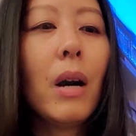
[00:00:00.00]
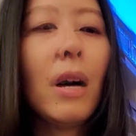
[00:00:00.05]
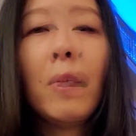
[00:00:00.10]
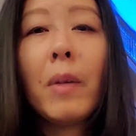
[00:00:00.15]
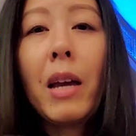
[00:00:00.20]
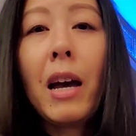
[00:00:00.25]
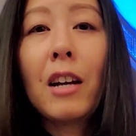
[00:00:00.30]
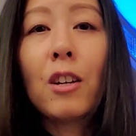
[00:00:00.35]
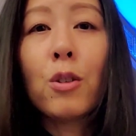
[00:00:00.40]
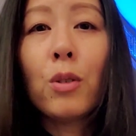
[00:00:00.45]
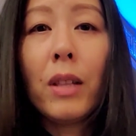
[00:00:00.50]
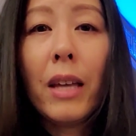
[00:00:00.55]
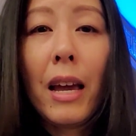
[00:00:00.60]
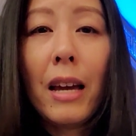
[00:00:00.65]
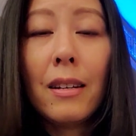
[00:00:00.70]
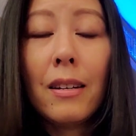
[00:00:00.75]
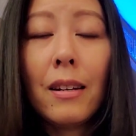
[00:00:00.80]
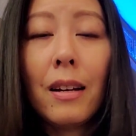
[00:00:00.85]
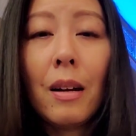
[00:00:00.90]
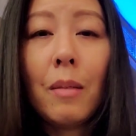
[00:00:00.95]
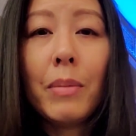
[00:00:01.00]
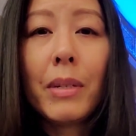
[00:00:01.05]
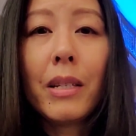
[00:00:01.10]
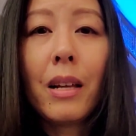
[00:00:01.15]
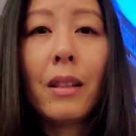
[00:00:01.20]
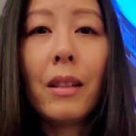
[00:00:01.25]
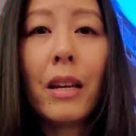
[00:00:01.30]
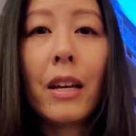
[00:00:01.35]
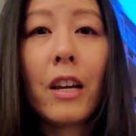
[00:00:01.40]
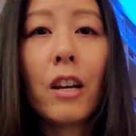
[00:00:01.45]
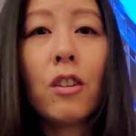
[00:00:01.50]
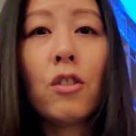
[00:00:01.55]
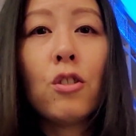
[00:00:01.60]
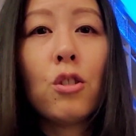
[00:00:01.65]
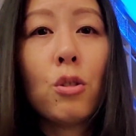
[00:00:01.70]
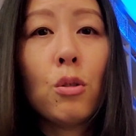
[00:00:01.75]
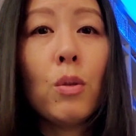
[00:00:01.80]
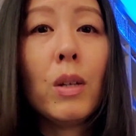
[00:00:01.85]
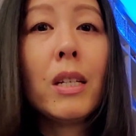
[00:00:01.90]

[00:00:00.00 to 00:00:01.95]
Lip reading: Hubby actually ended up selling 2